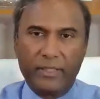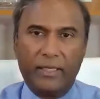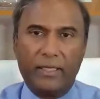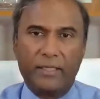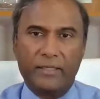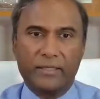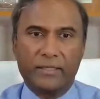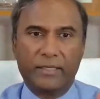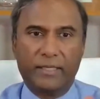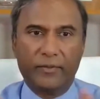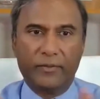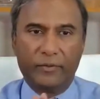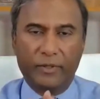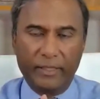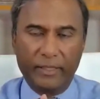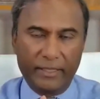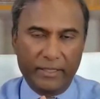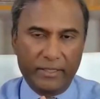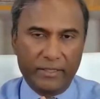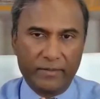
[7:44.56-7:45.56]
oxide
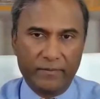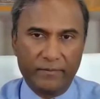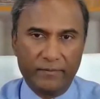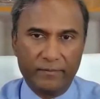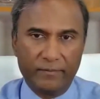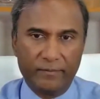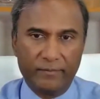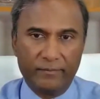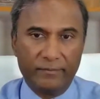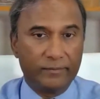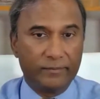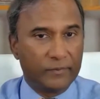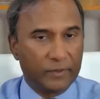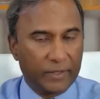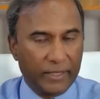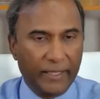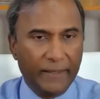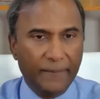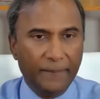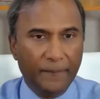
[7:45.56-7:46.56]
release,
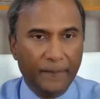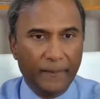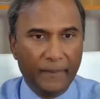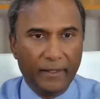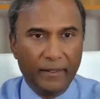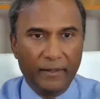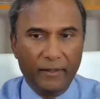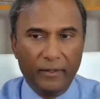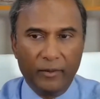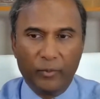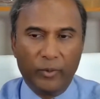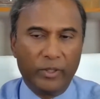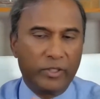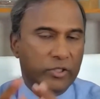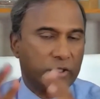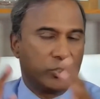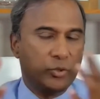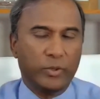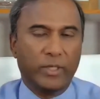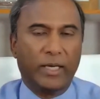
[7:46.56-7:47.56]
okay? Well, it's
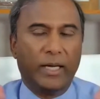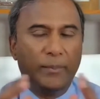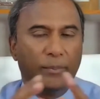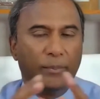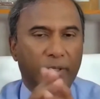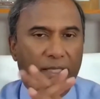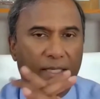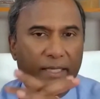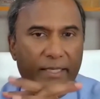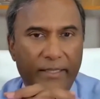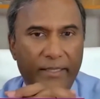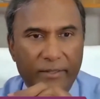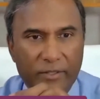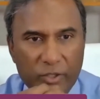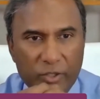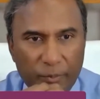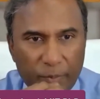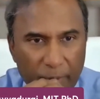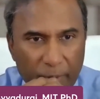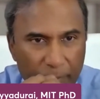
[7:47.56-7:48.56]
too complicated,
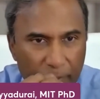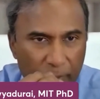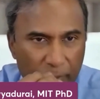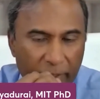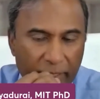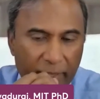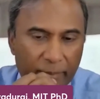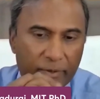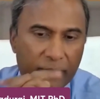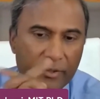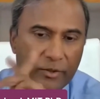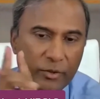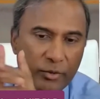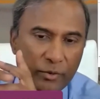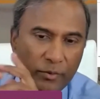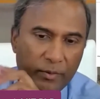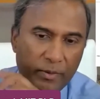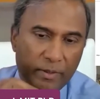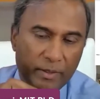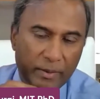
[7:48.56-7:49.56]
so people weren't able to do
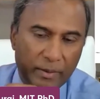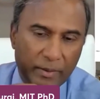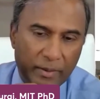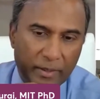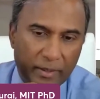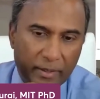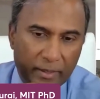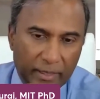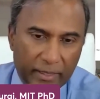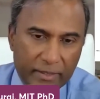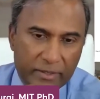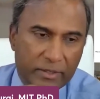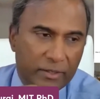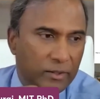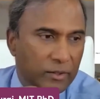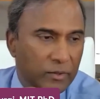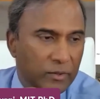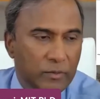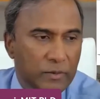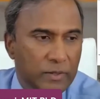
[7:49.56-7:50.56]
it
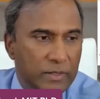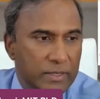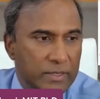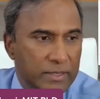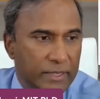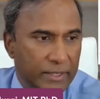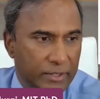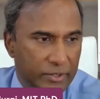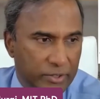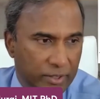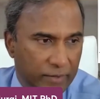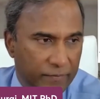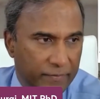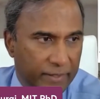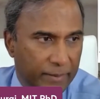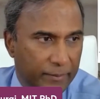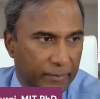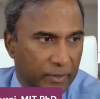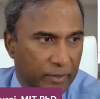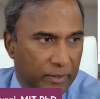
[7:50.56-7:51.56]
until Cytosolve
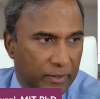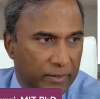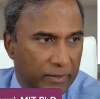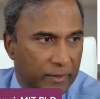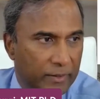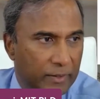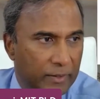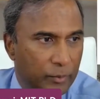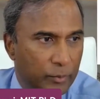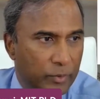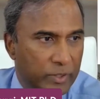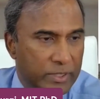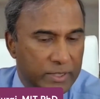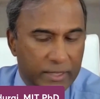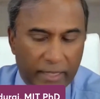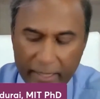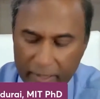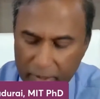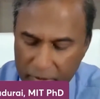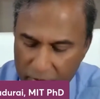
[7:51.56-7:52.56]
came along. With
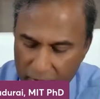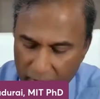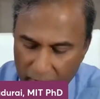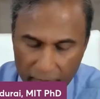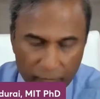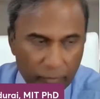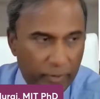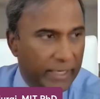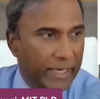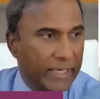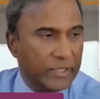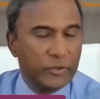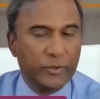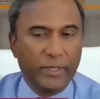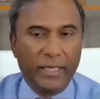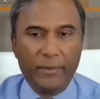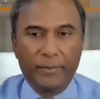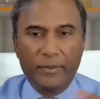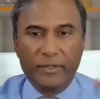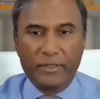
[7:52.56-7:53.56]
Cytosolve, we're
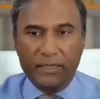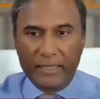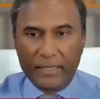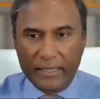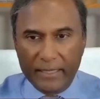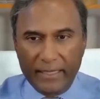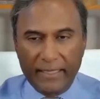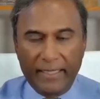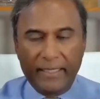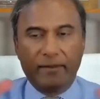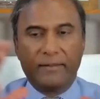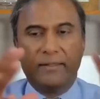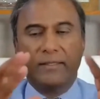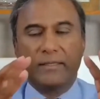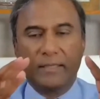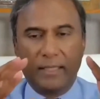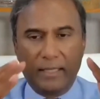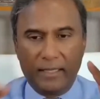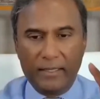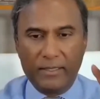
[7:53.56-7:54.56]
actually able to connect the
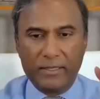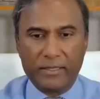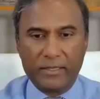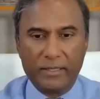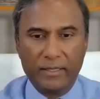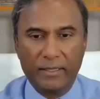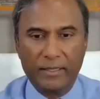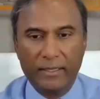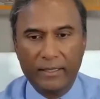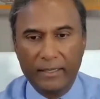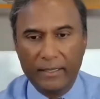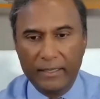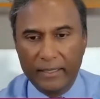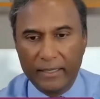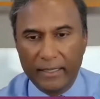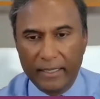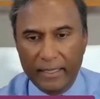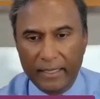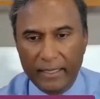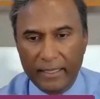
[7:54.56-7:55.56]
dots,
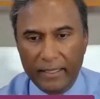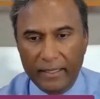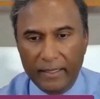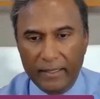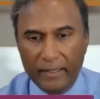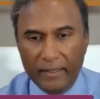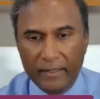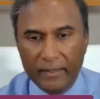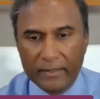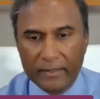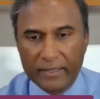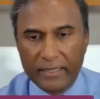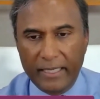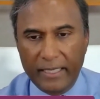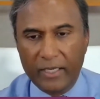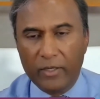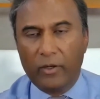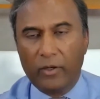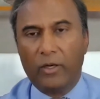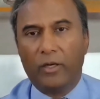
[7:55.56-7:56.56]

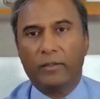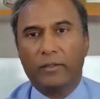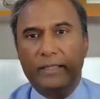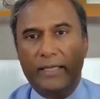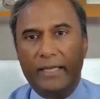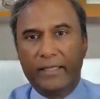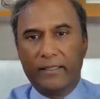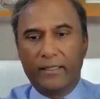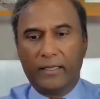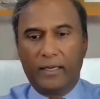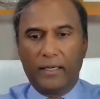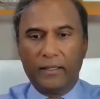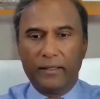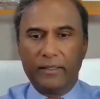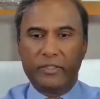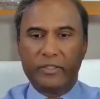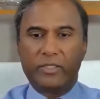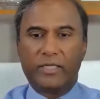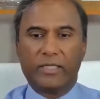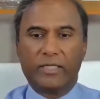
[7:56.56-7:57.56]
take all that knowledge that